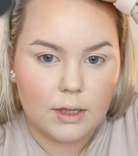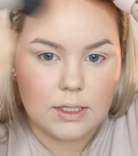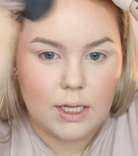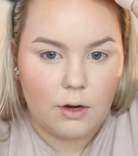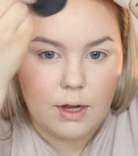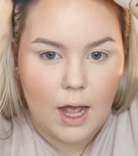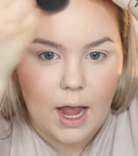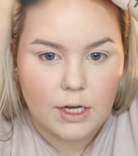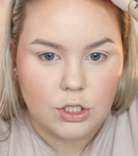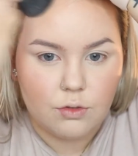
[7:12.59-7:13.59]
This area
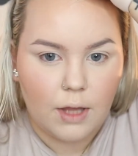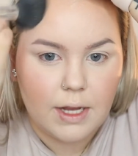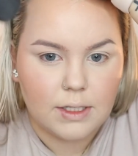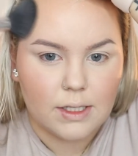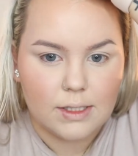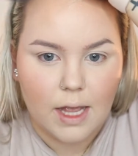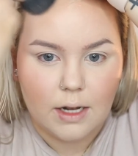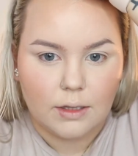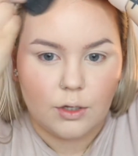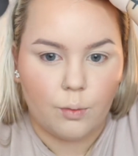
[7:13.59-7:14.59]
I do like to set
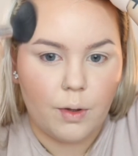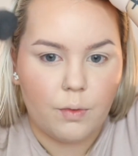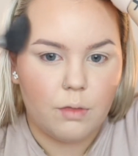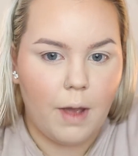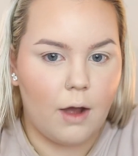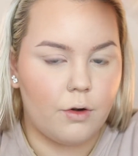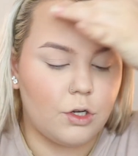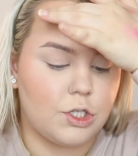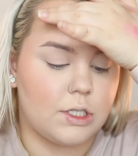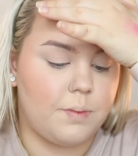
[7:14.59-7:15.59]
a little bit with powder
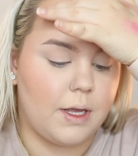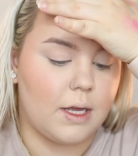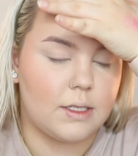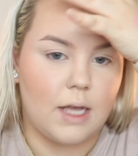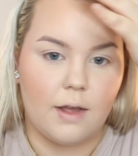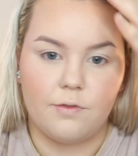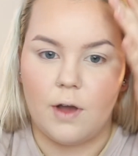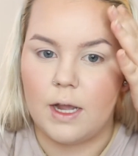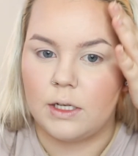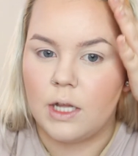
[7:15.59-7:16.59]
just because I
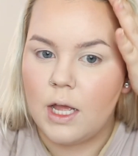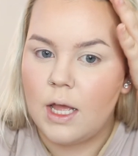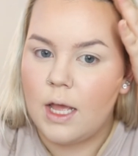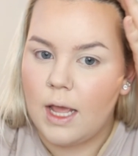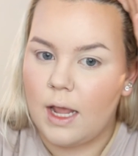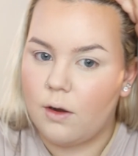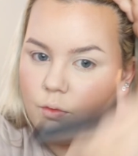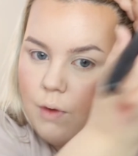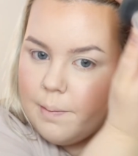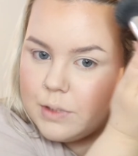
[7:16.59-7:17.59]
find it
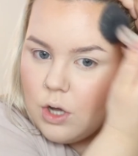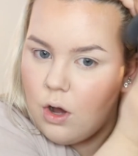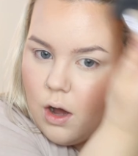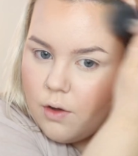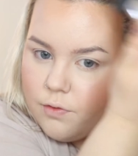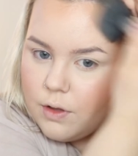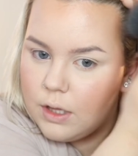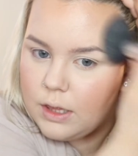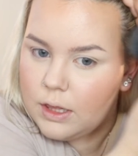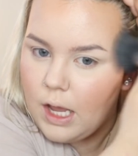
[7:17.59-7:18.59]
rubs off
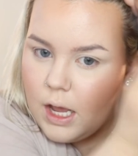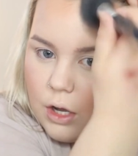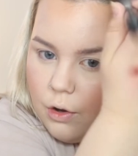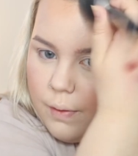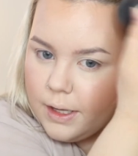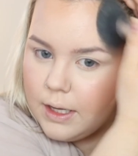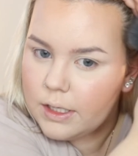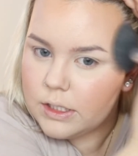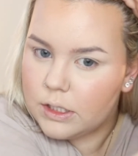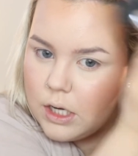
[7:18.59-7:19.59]
the
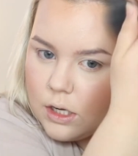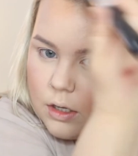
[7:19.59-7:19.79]
quickest